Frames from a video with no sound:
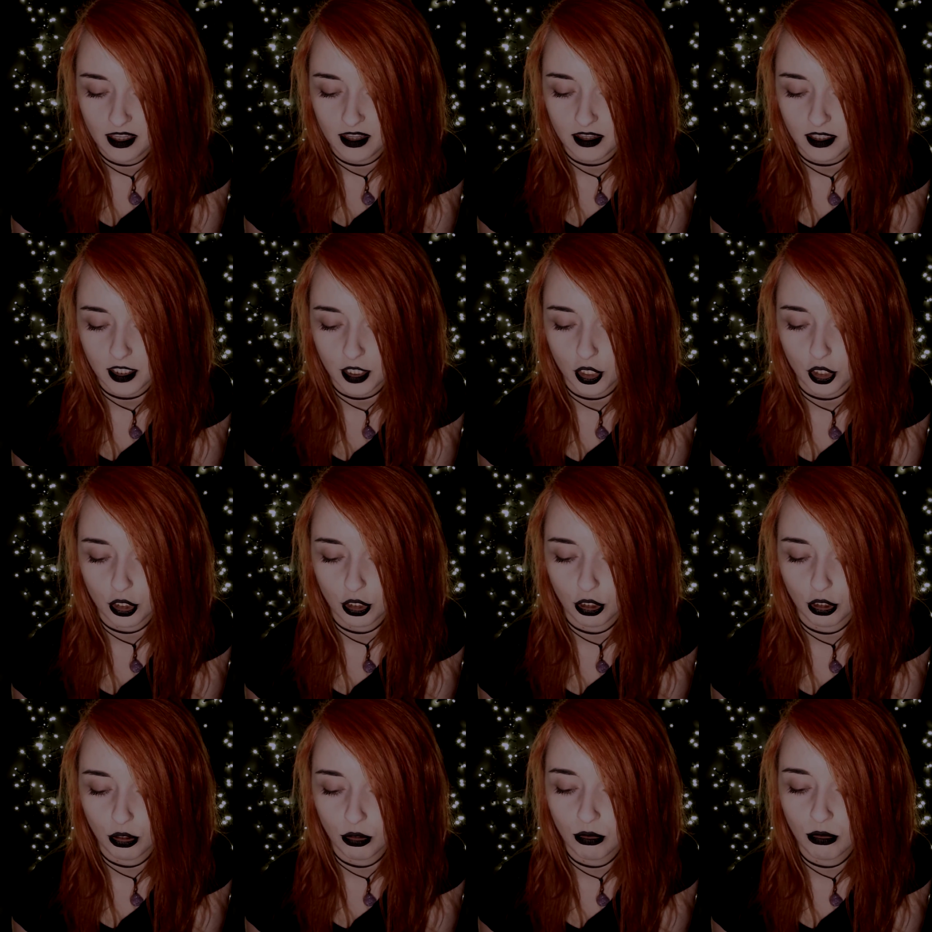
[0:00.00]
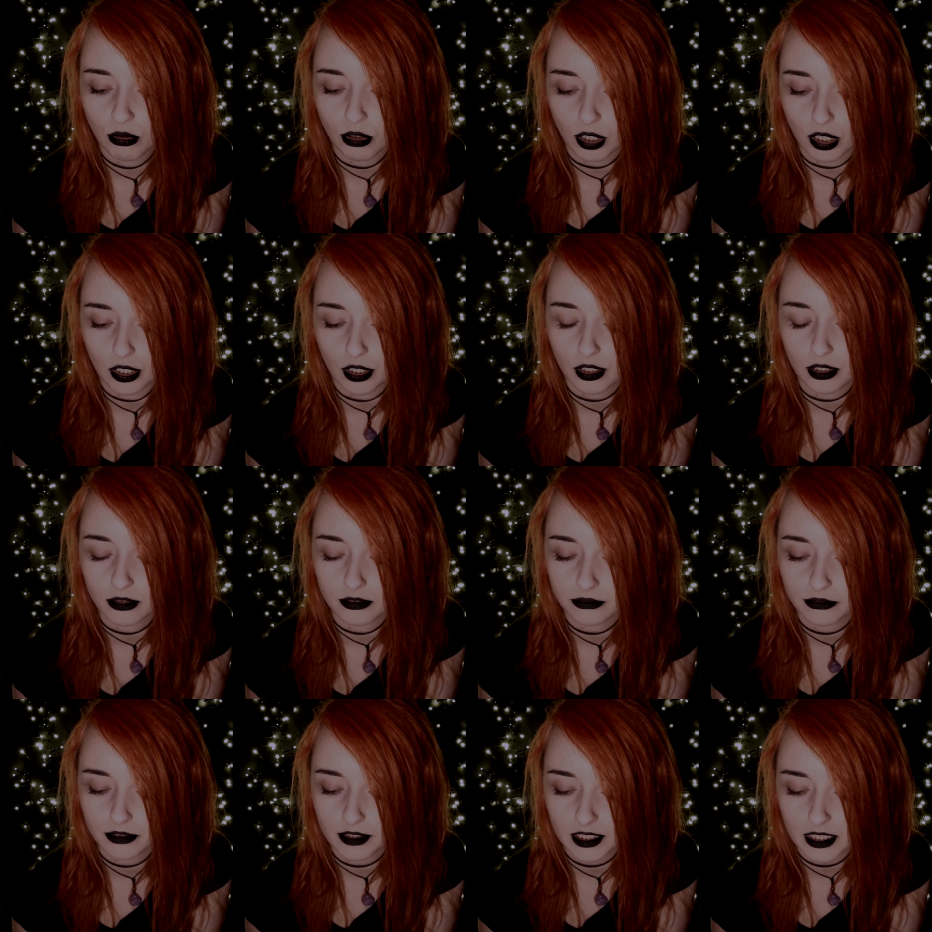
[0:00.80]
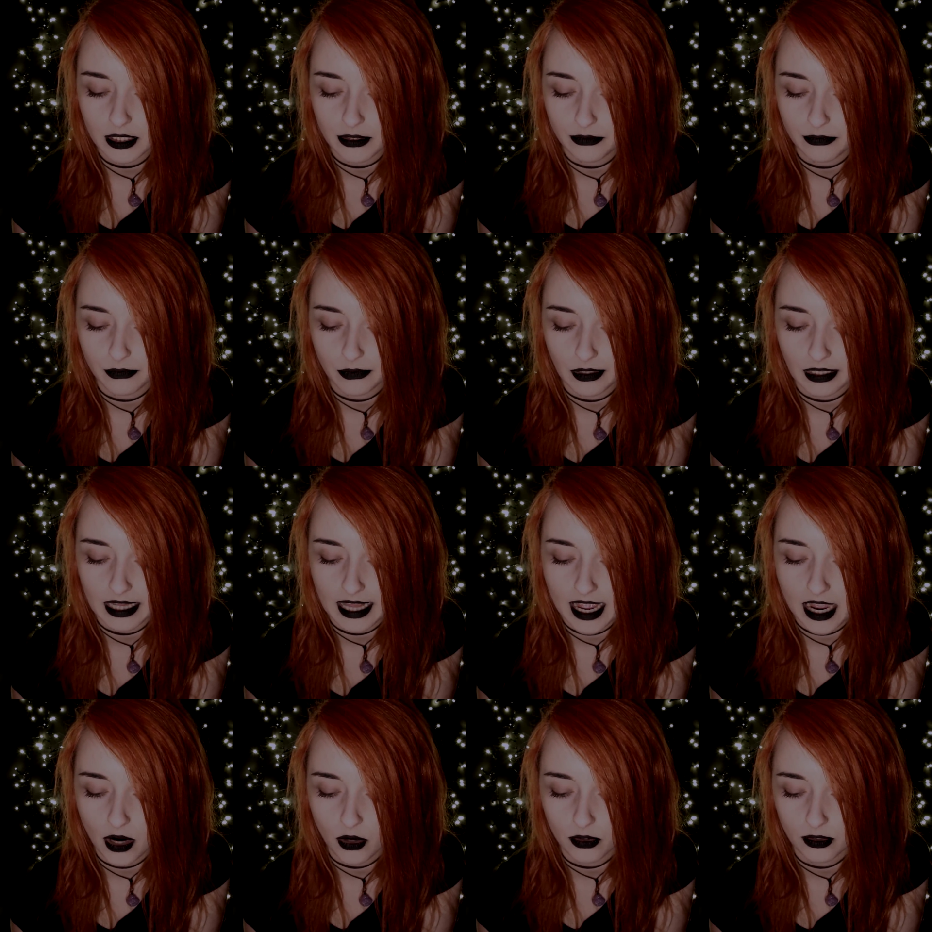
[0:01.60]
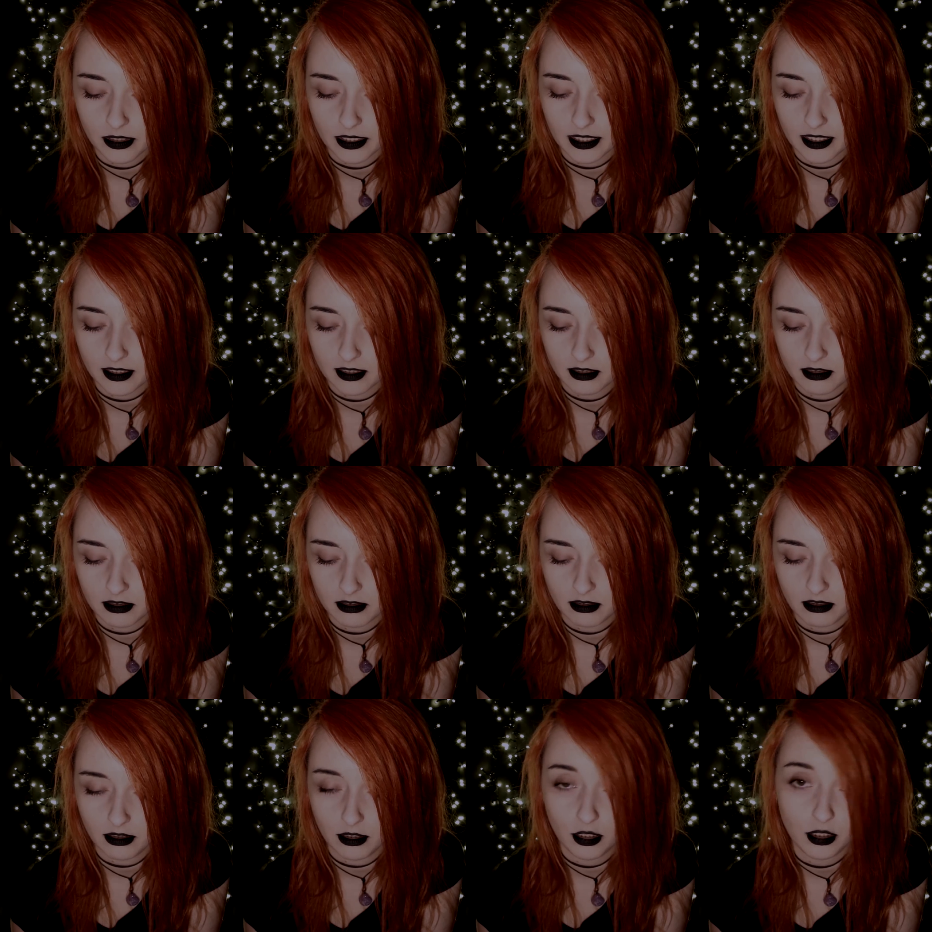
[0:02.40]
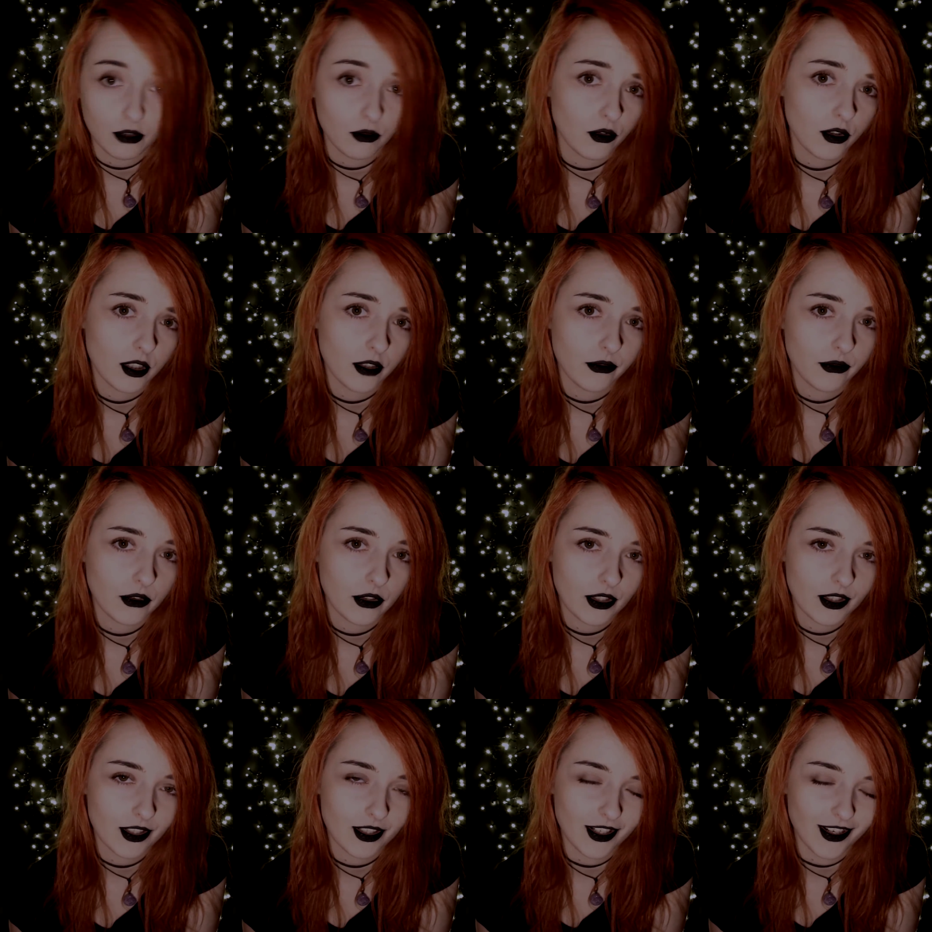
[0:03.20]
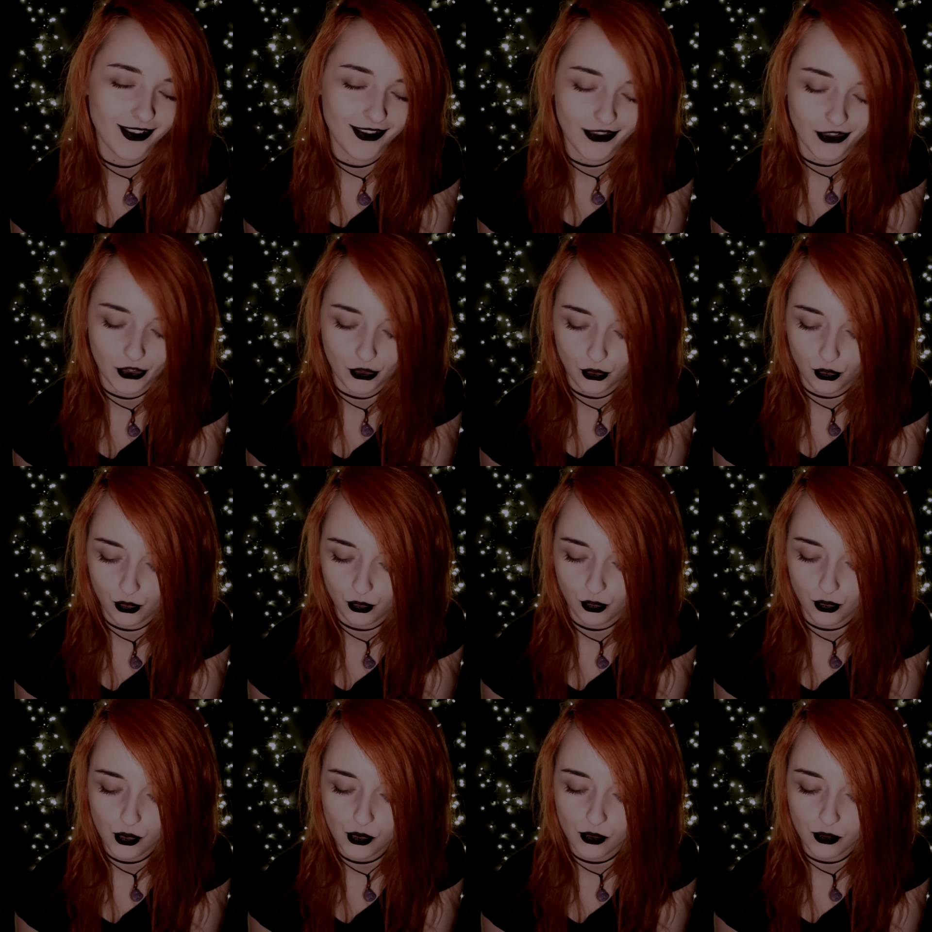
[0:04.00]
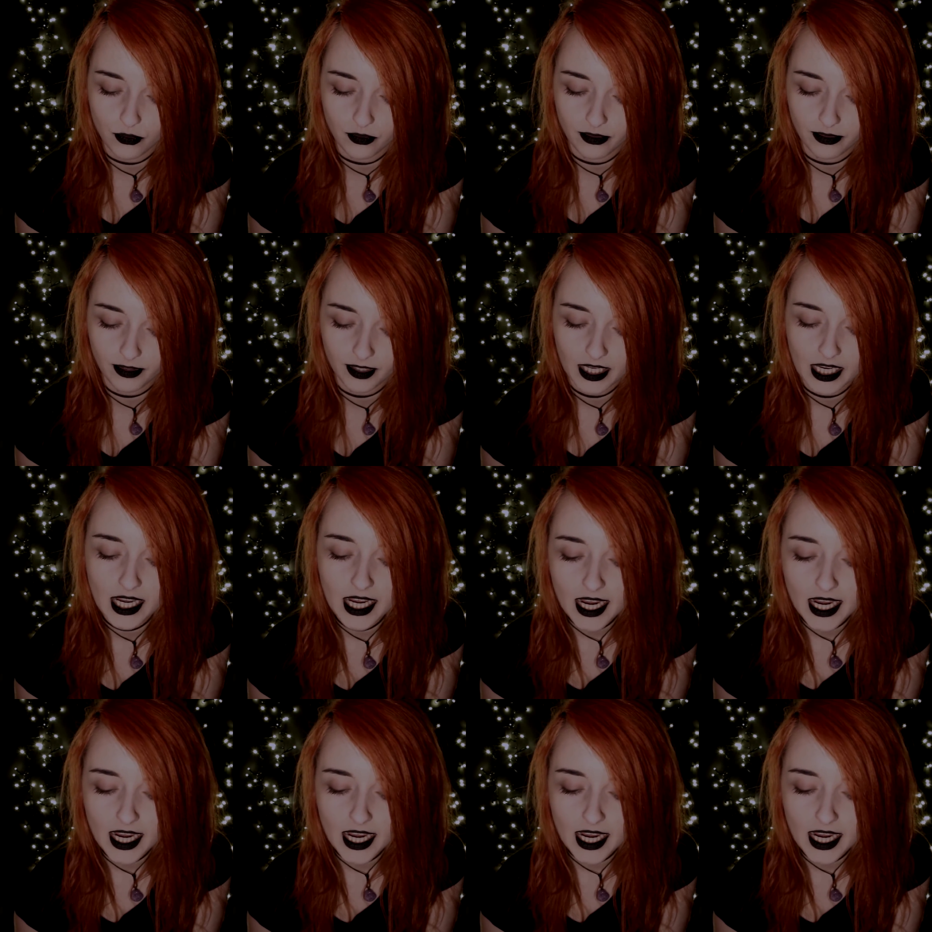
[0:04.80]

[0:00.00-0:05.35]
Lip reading: The allure of deflowering, even if it's not the truth,